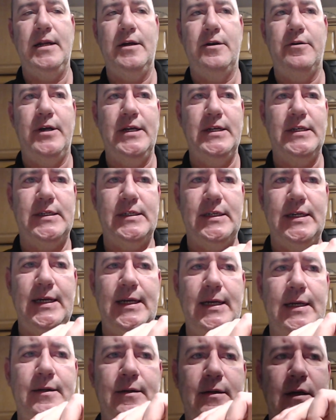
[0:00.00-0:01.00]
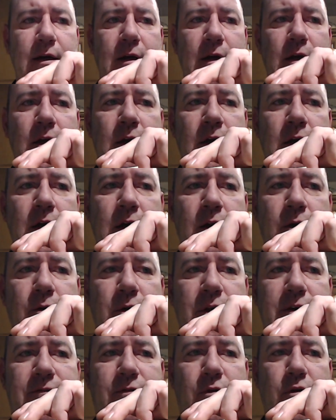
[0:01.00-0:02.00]
degrees C
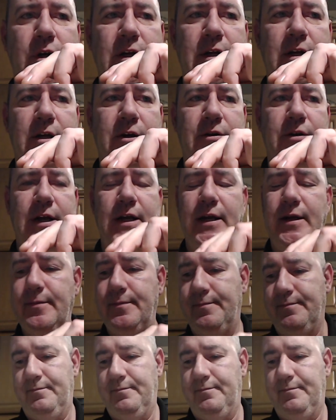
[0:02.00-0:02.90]
with a 40 degree